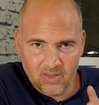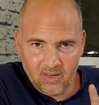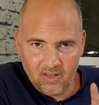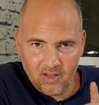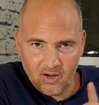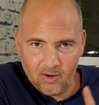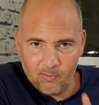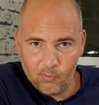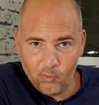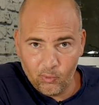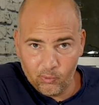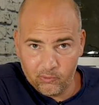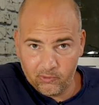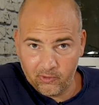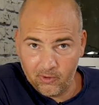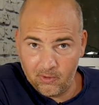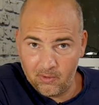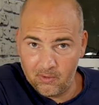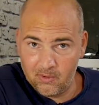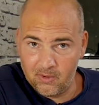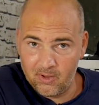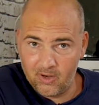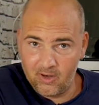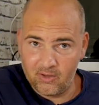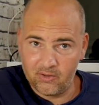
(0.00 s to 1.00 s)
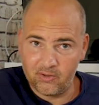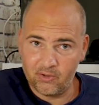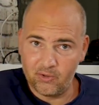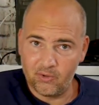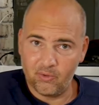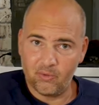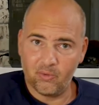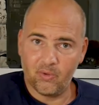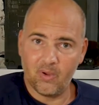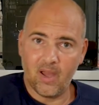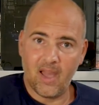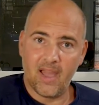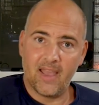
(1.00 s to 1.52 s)
And I'm also going to
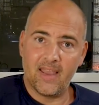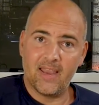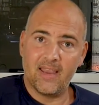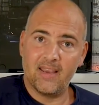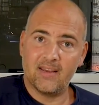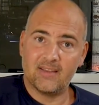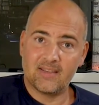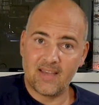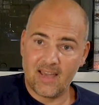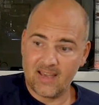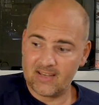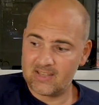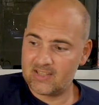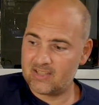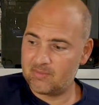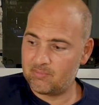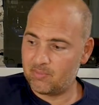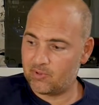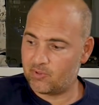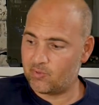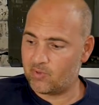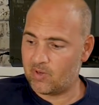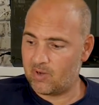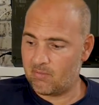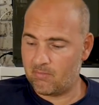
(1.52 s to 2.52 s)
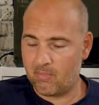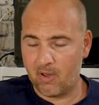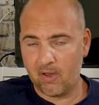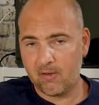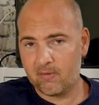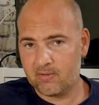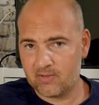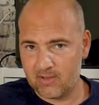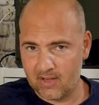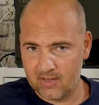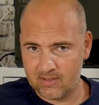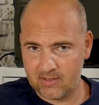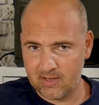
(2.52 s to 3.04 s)
do a test between both
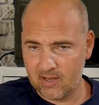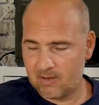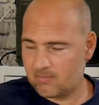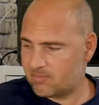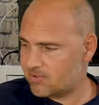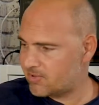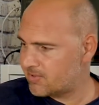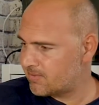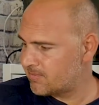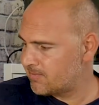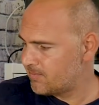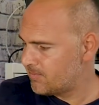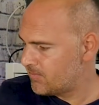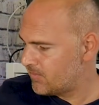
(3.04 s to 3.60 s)
setups.